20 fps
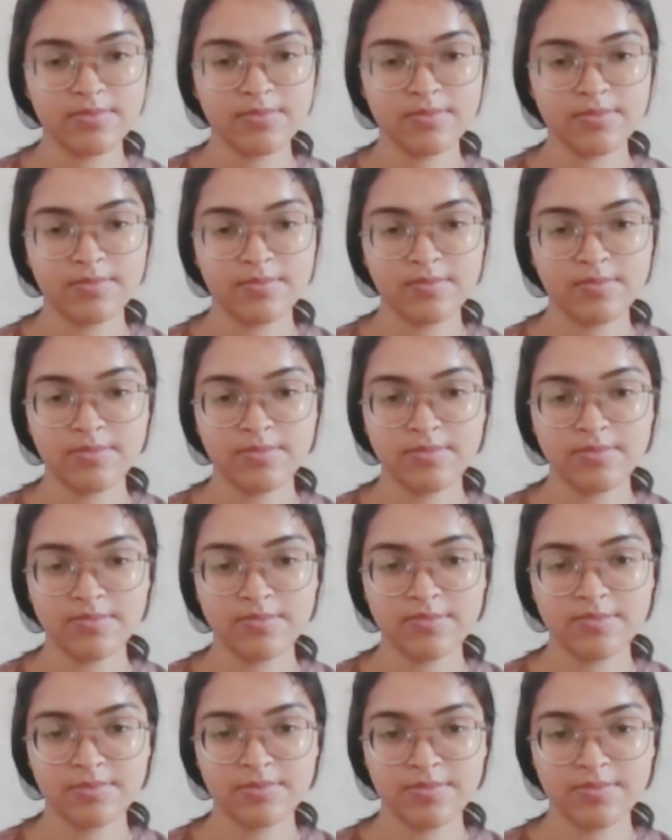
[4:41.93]

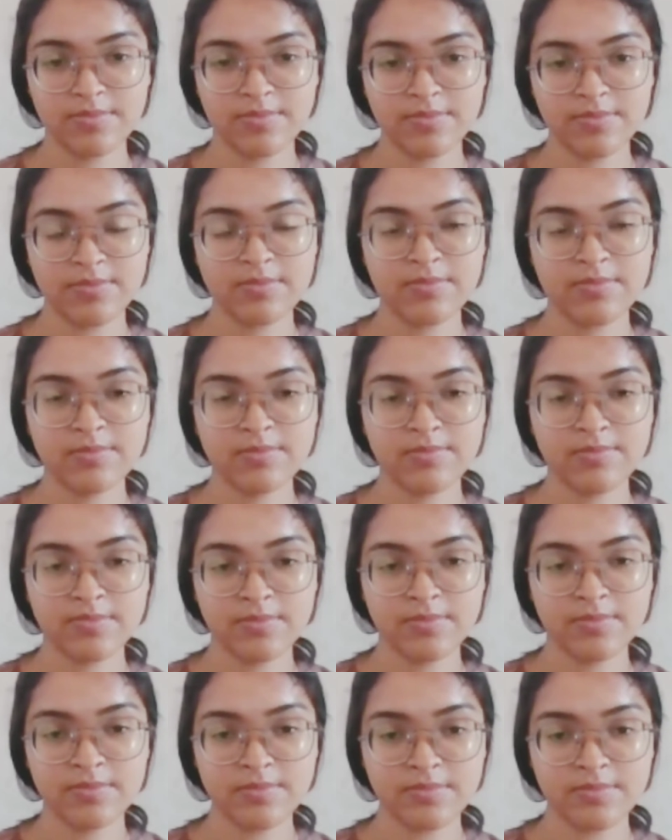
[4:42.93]

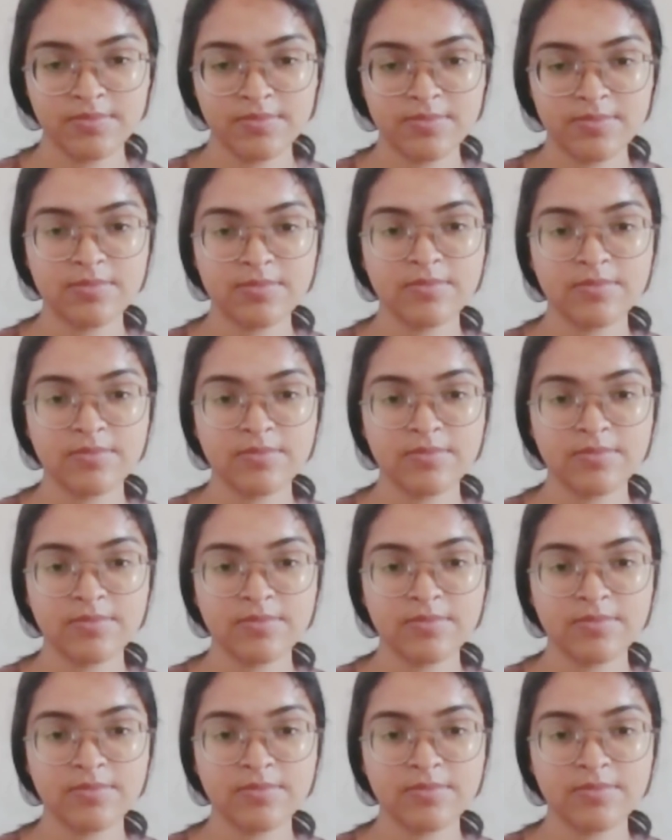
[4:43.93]
(silent)